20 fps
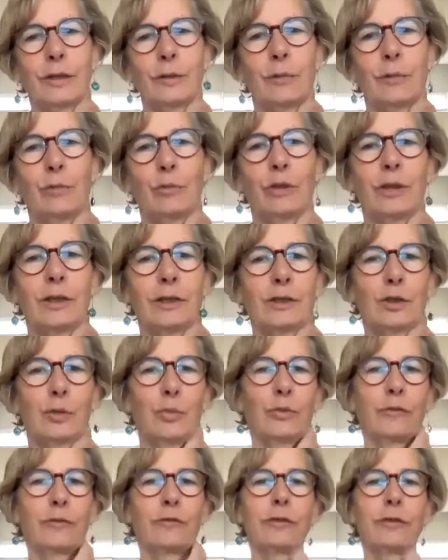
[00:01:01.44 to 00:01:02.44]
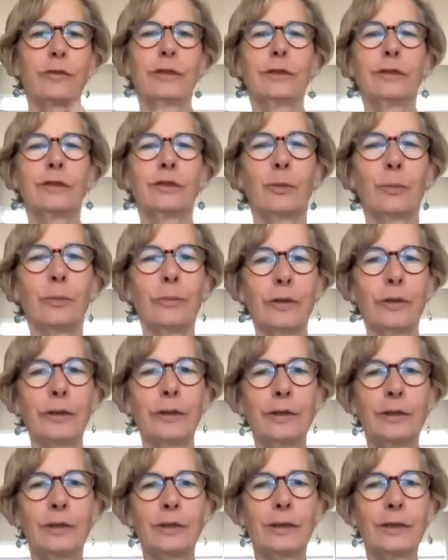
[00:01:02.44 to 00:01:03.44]
that we would like to provide
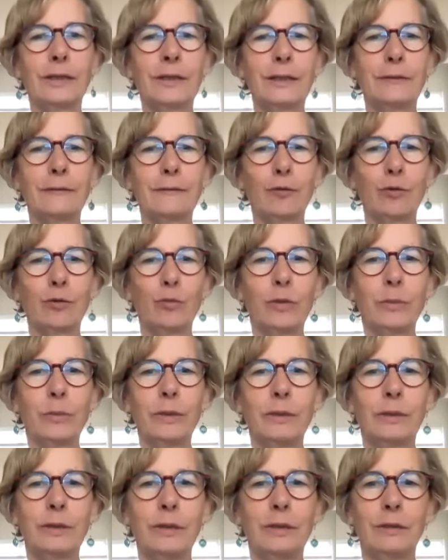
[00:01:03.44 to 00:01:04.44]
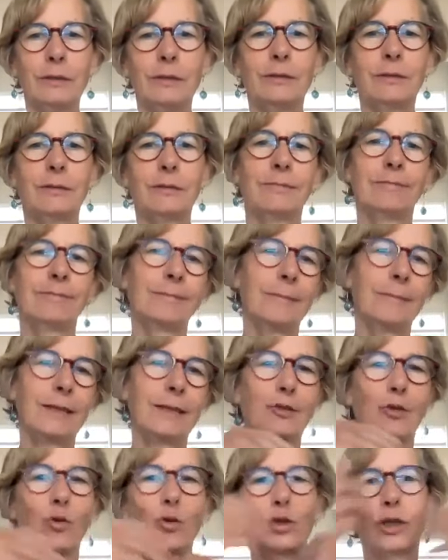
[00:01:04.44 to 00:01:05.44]
something like that for women in,
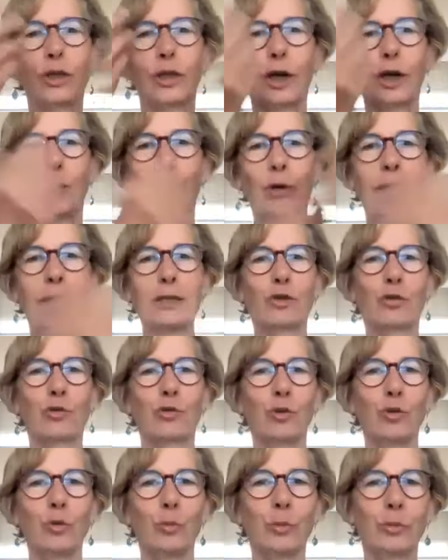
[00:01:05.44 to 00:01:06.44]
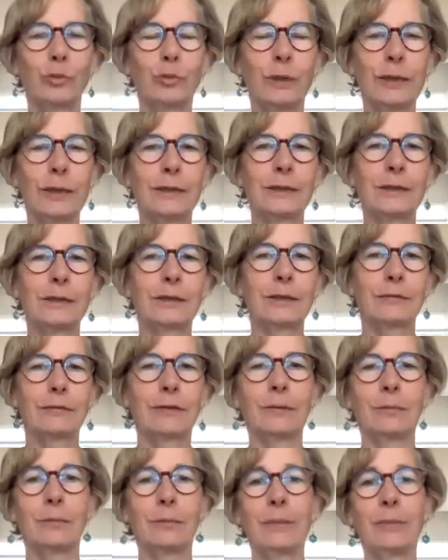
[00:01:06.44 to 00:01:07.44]
let's call it our age group. We're like kind of
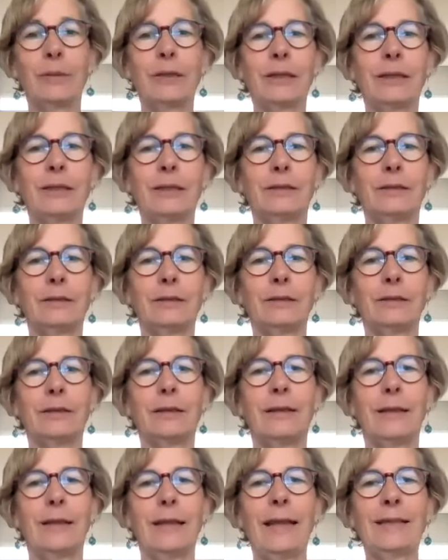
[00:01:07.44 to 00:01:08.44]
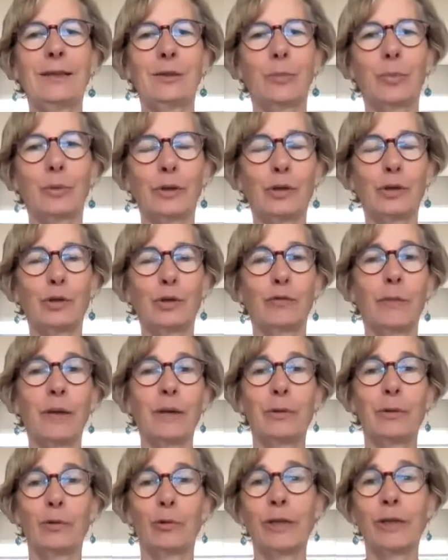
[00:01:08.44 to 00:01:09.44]
maybe at this latter part of
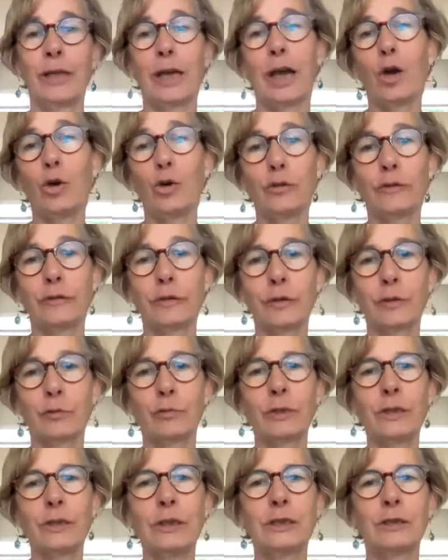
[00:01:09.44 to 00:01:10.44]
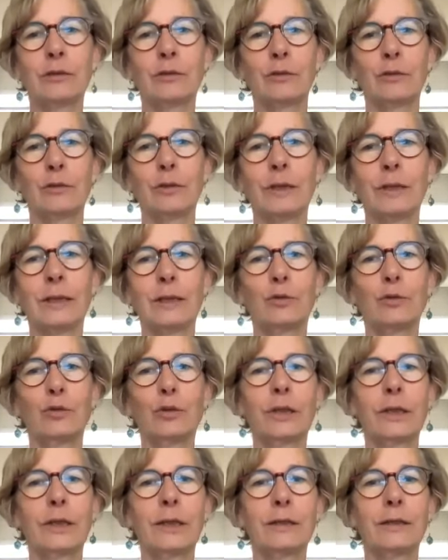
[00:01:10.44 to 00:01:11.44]
maybe already out of a career, or like
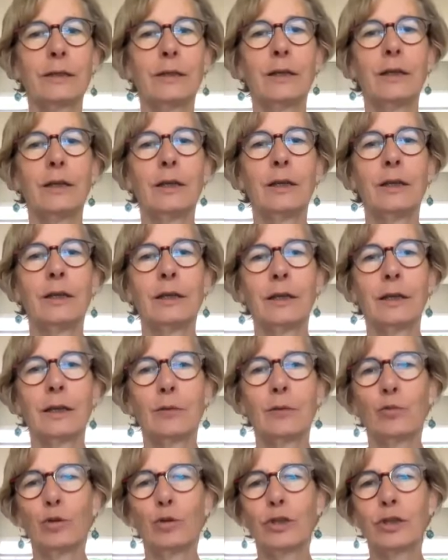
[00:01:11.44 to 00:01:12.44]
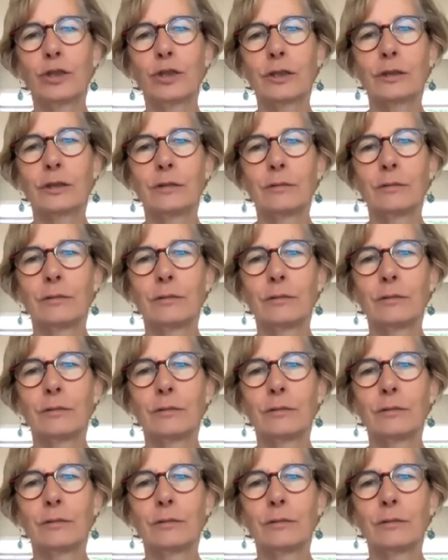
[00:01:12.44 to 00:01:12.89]
looking at like what's